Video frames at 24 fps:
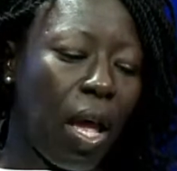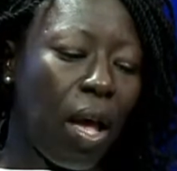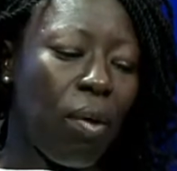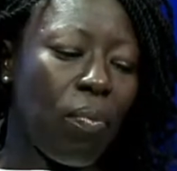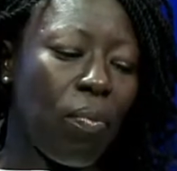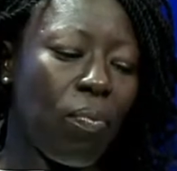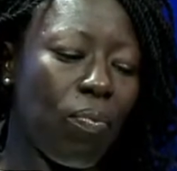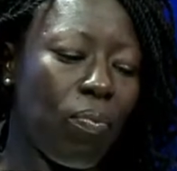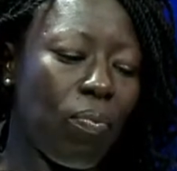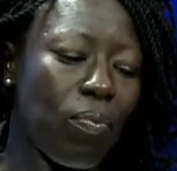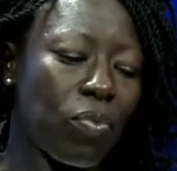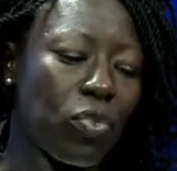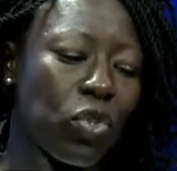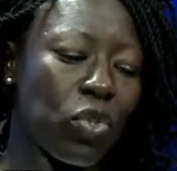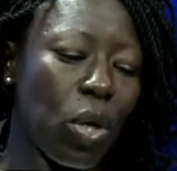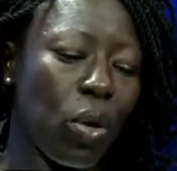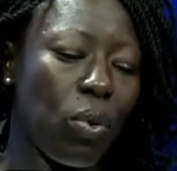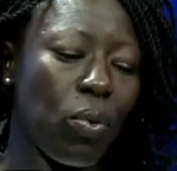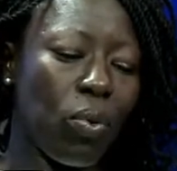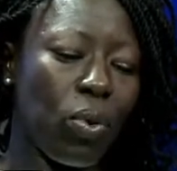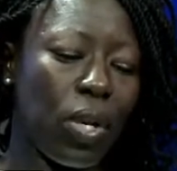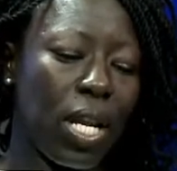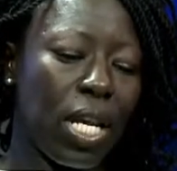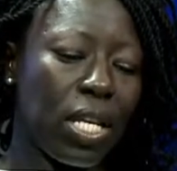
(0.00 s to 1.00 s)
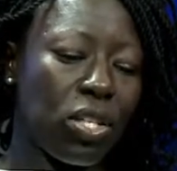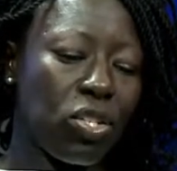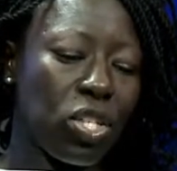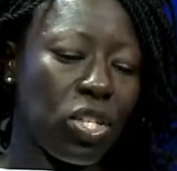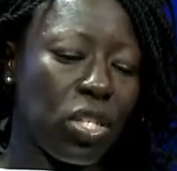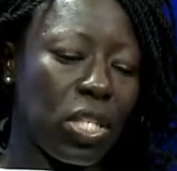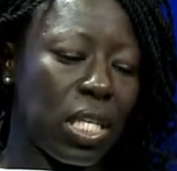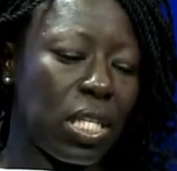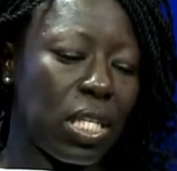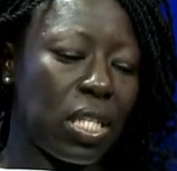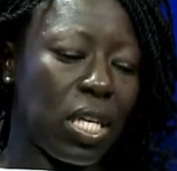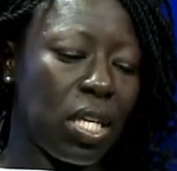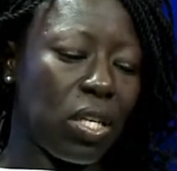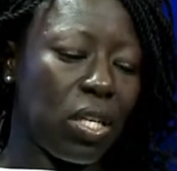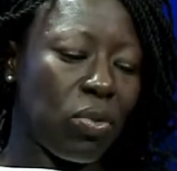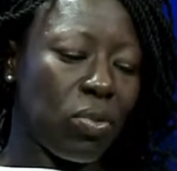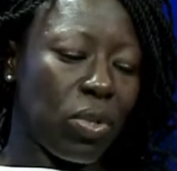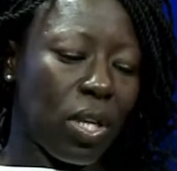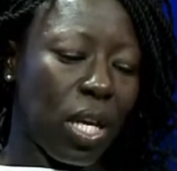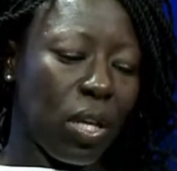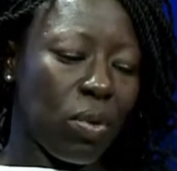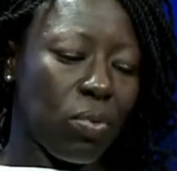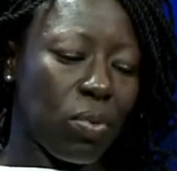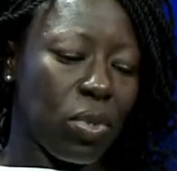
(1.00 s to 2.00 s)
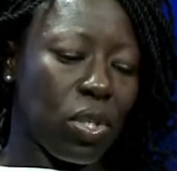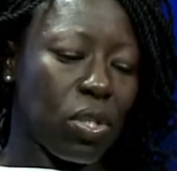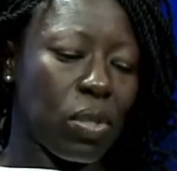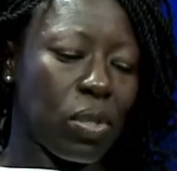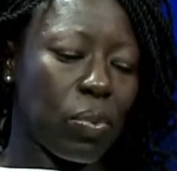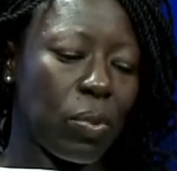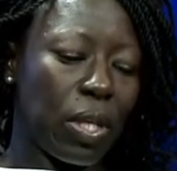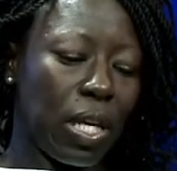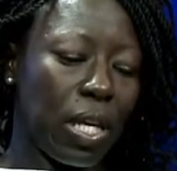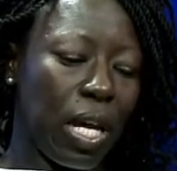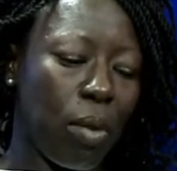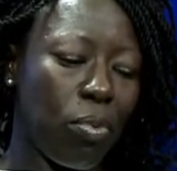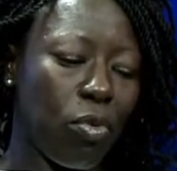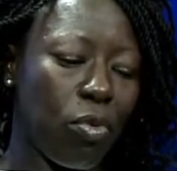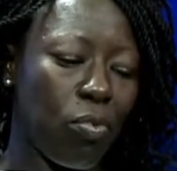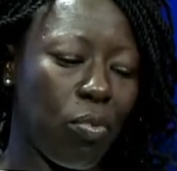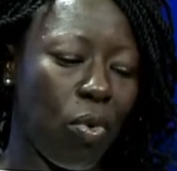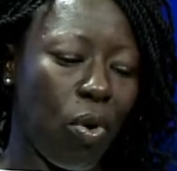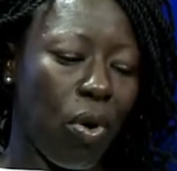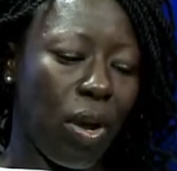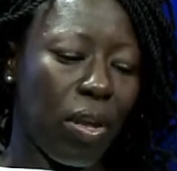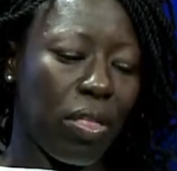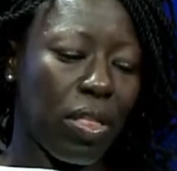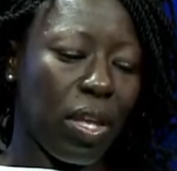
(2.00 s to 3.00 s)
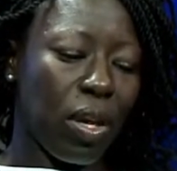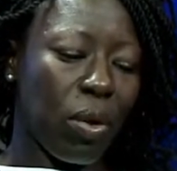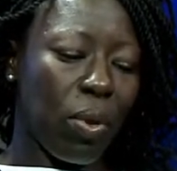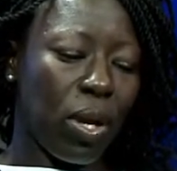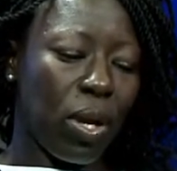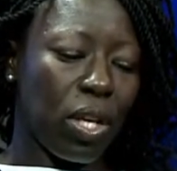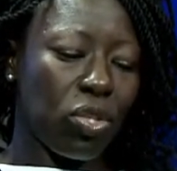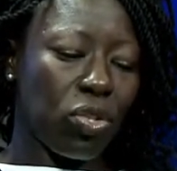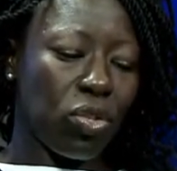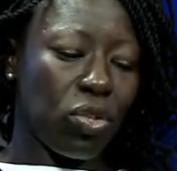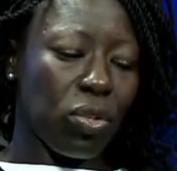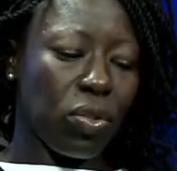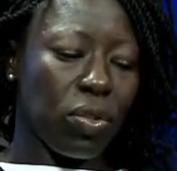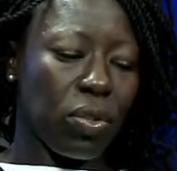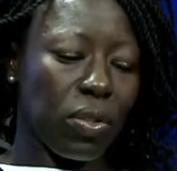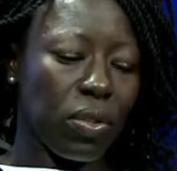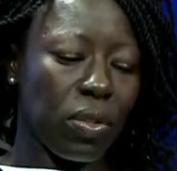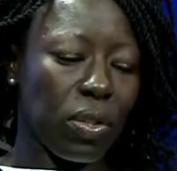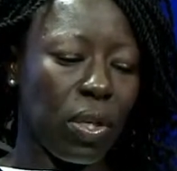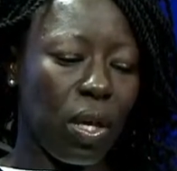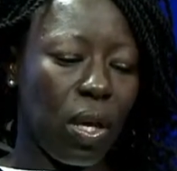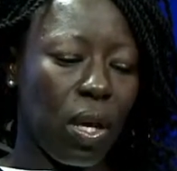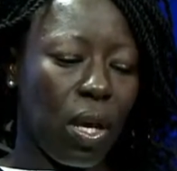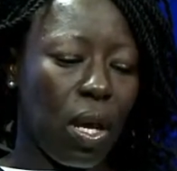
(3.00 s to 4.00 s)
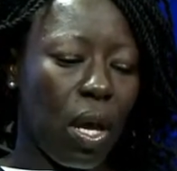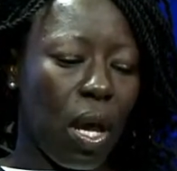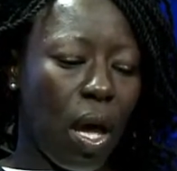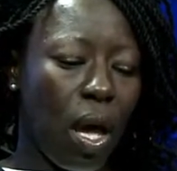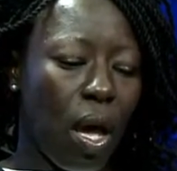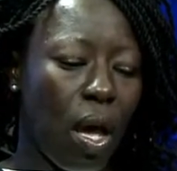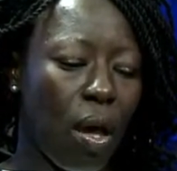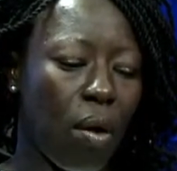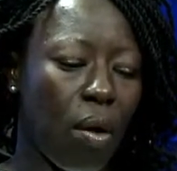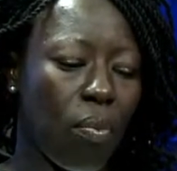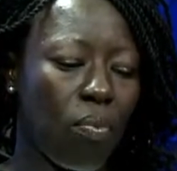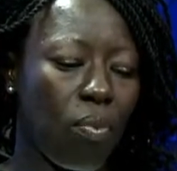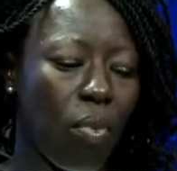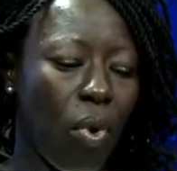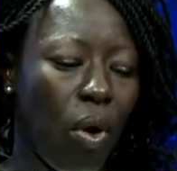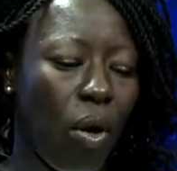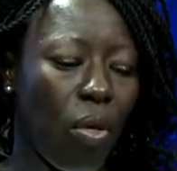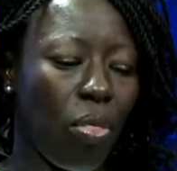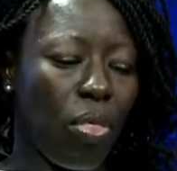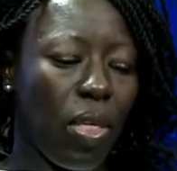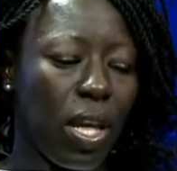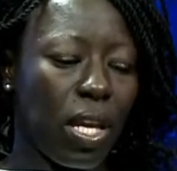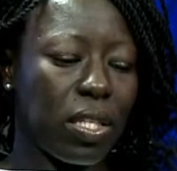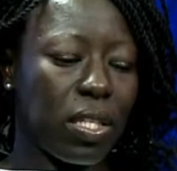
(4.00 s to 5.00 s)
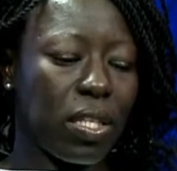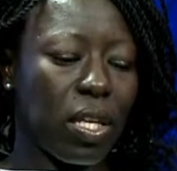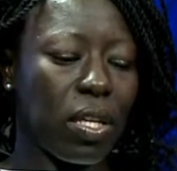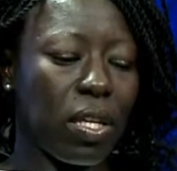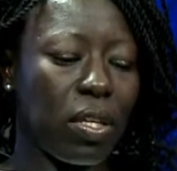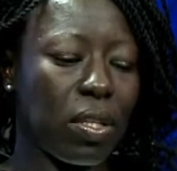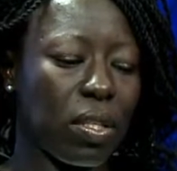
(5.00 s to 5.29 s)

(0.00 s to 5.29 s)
So let's just continue, Daniel. With a couple more, I think, questions on this.